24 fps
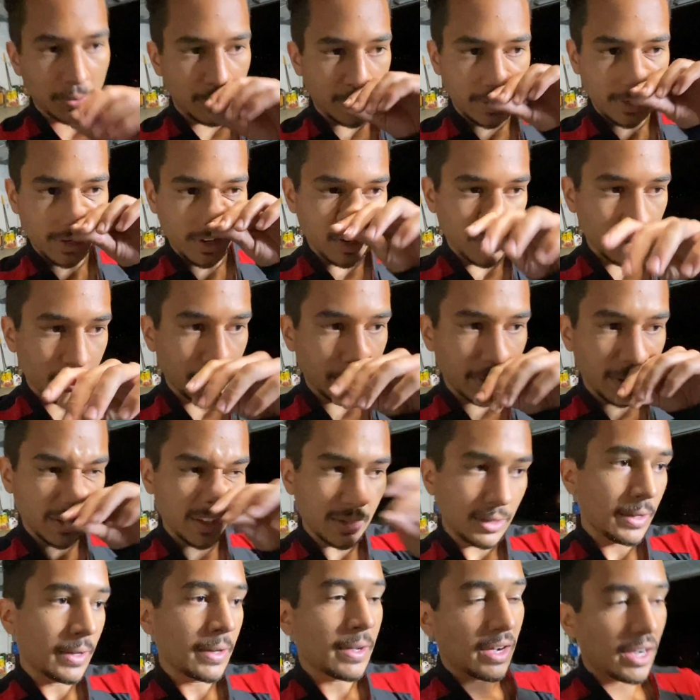right here, but
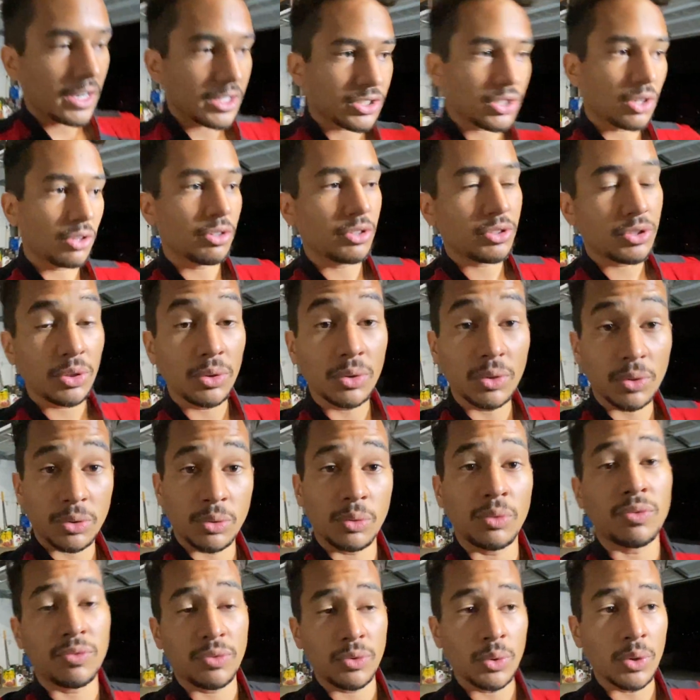I saw the tuner
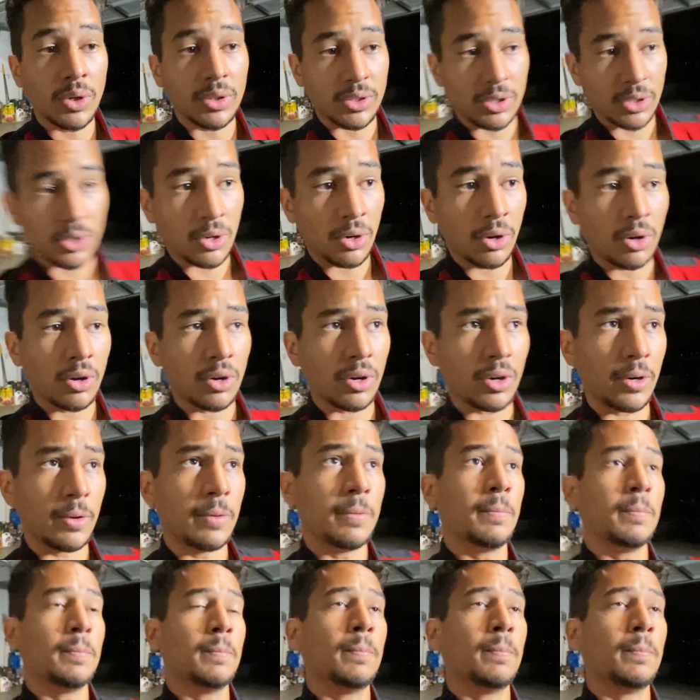threw fuel at the car.